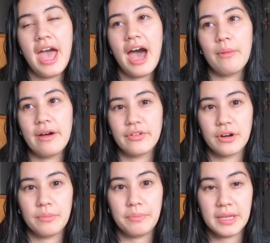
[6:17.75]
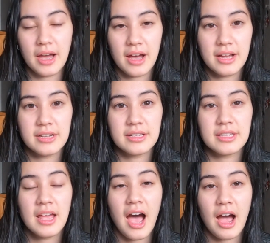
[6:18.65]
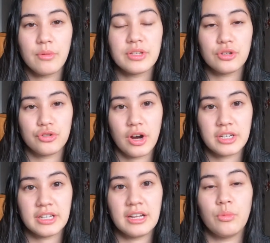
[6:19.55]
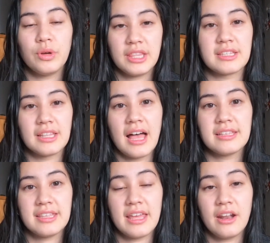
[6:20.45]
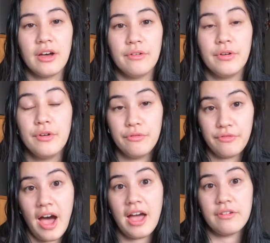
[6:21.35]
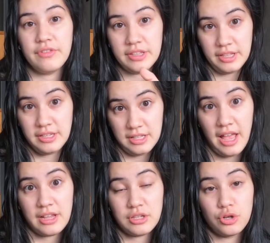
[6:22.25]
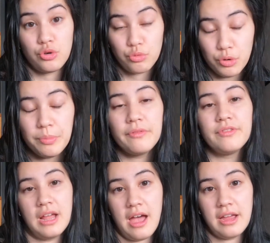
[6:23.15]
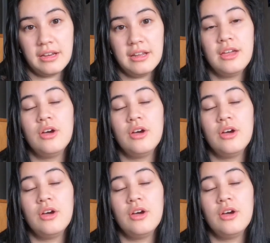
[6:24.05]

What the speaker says: However, because I was instructed with this last set of 5 in this last group of 9,